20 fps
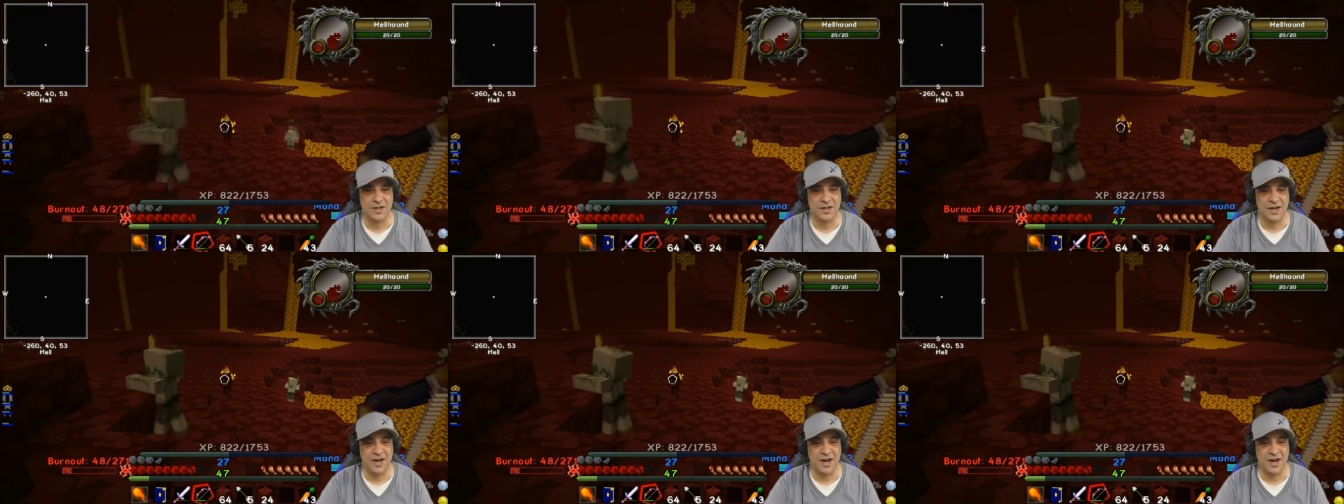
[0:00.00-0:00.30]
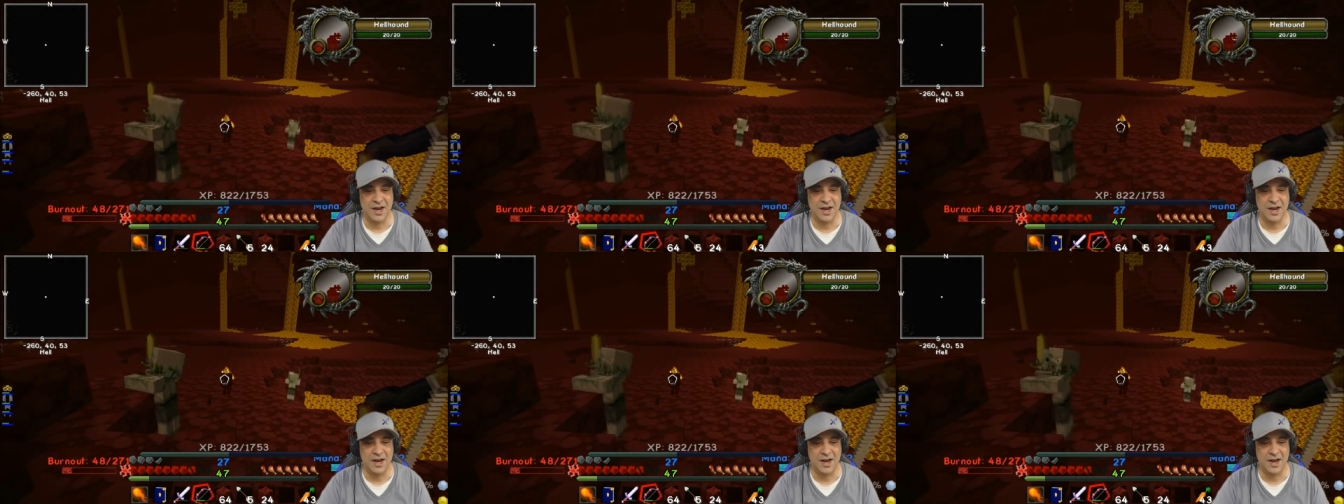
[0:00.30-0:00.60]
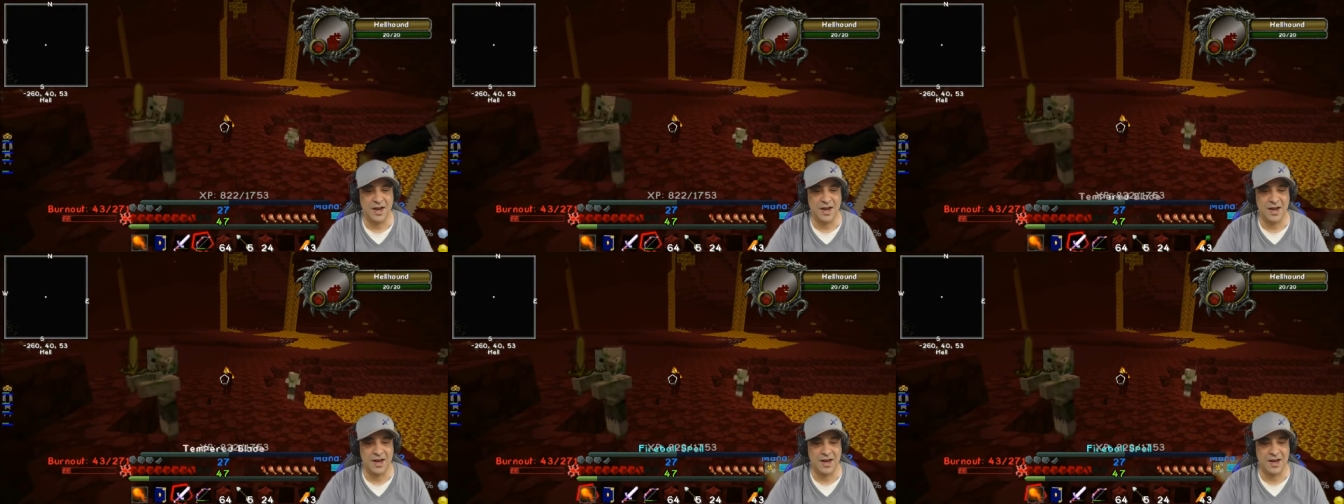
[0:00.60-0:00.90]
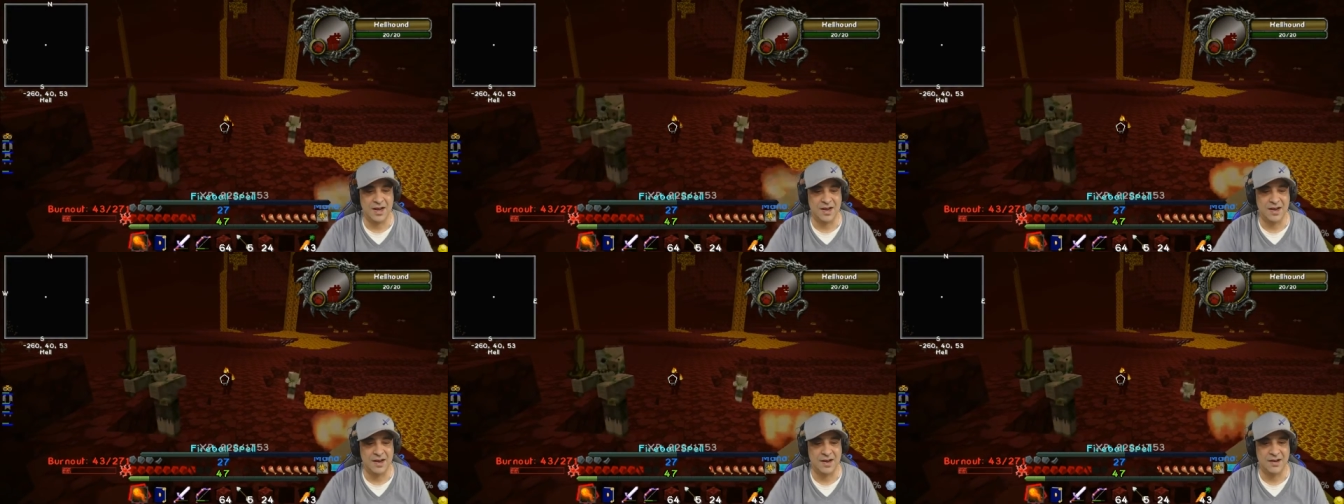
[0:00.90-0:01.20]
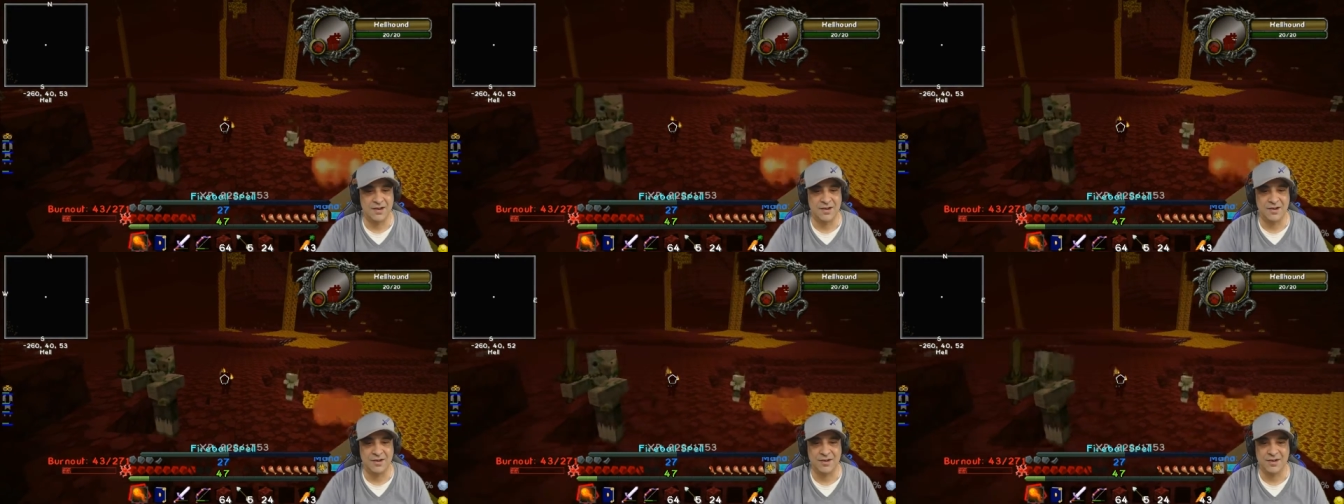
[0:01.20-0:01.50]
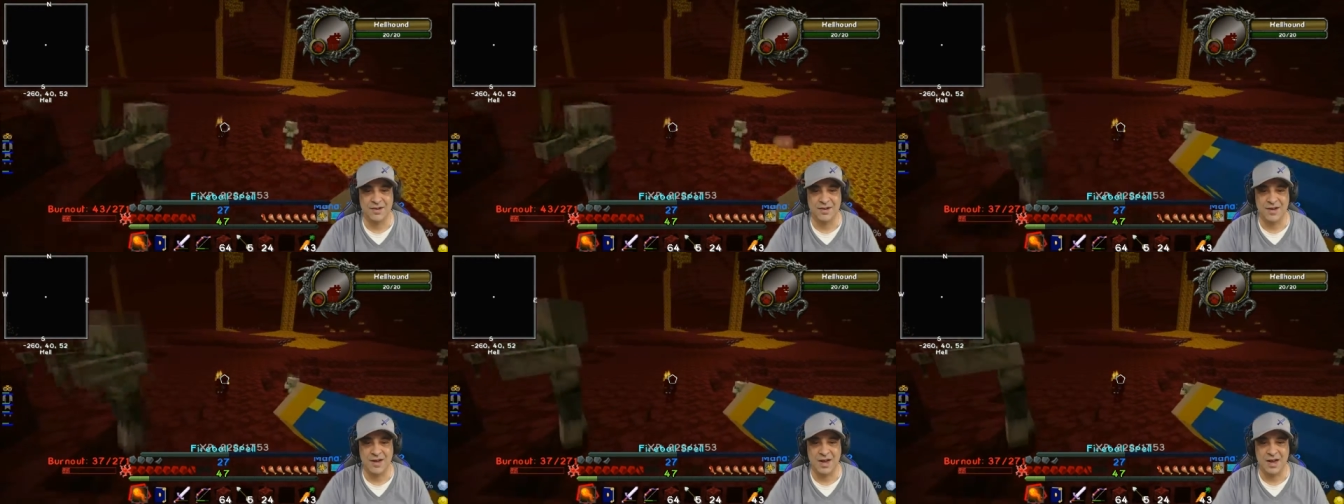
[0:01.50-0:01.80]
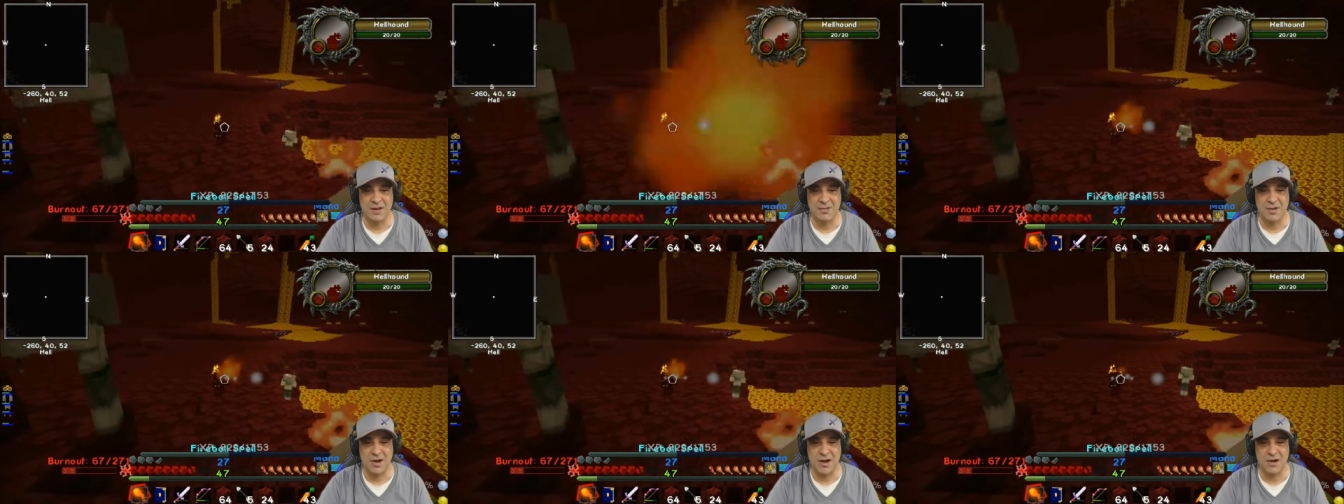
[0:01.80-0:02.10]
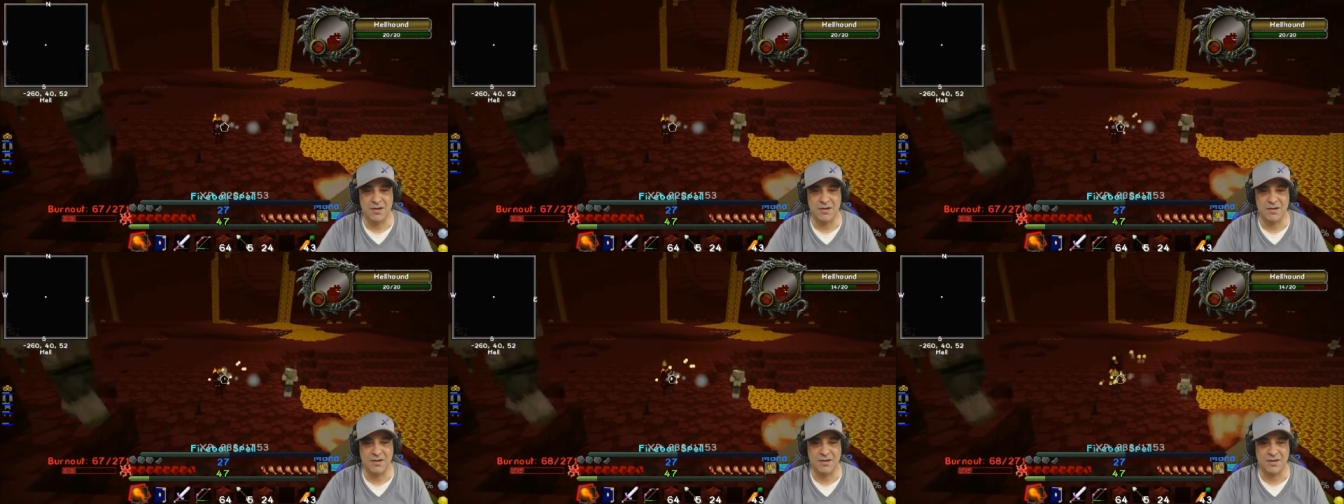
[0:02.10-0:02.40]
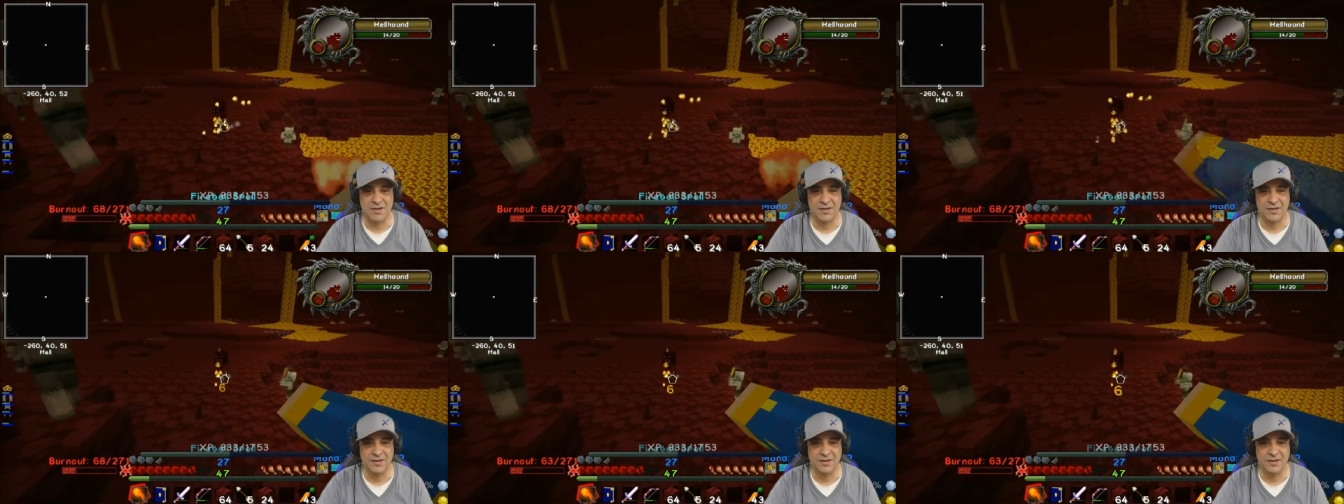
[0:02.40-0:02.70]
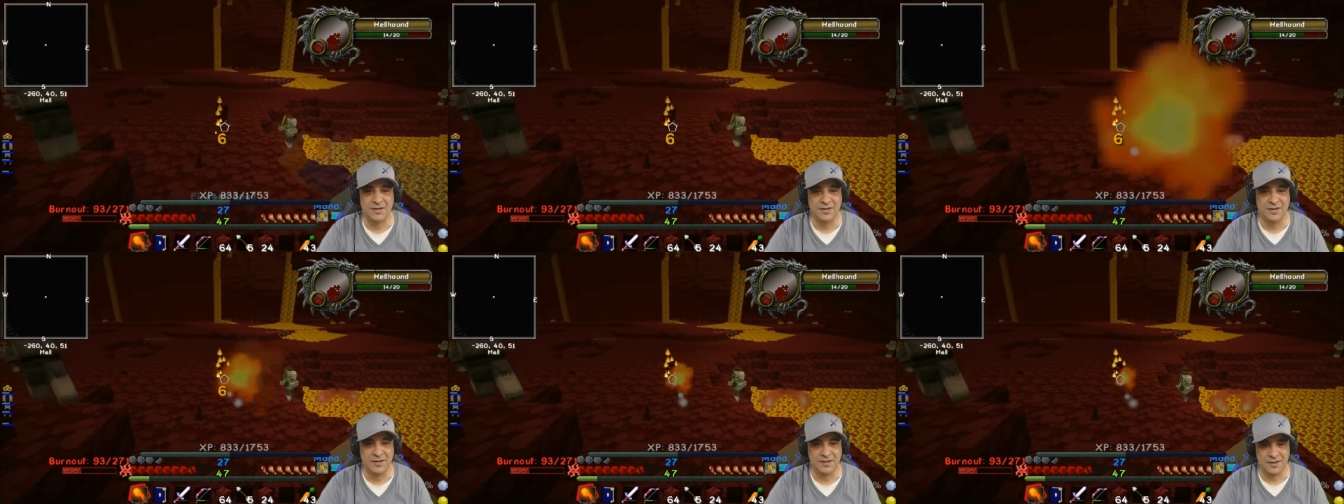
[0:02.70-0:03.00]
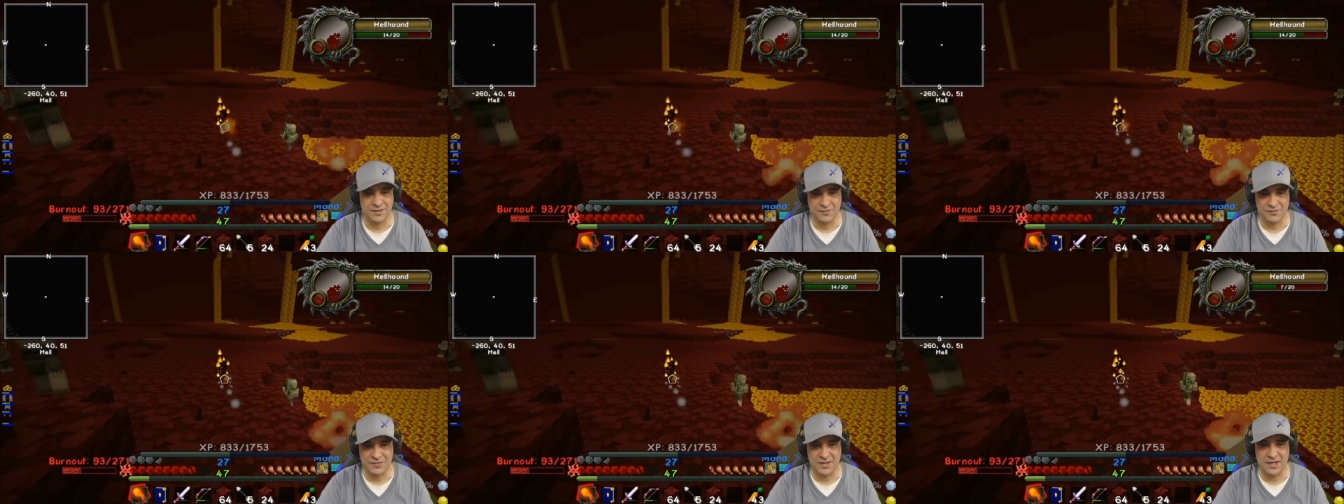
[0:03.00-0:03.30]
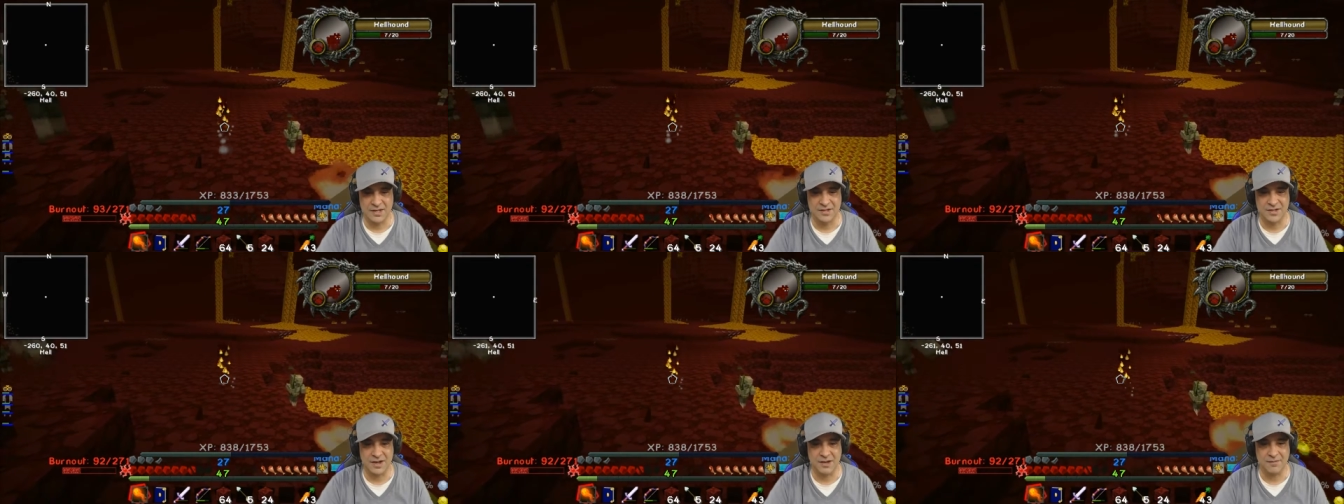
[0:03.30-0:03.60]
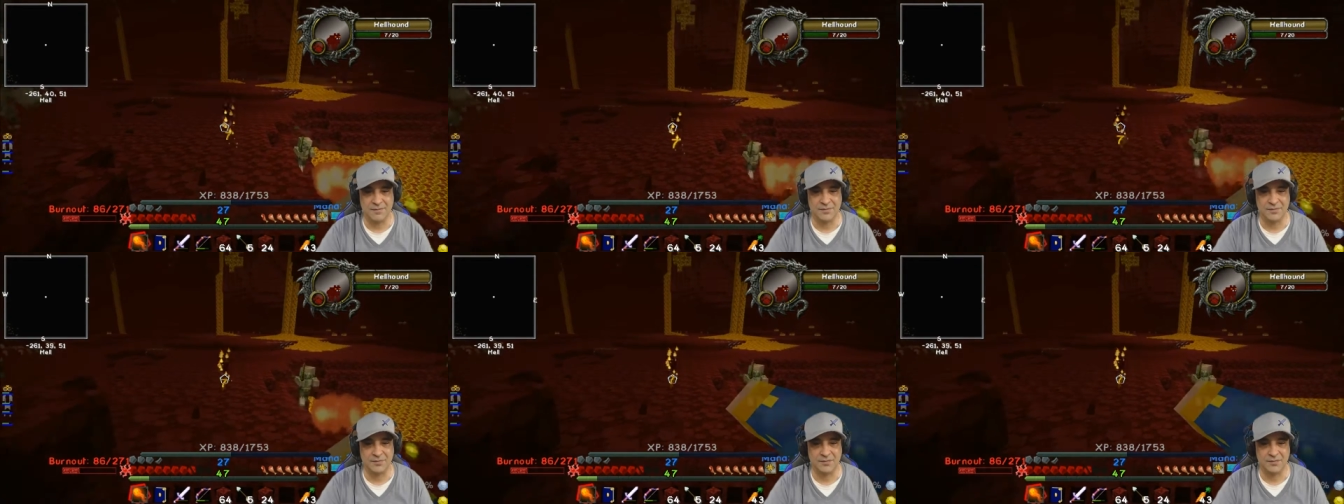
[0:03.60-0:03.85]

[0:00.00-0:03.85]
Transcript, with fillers: Hey. Hey, bro. Get some.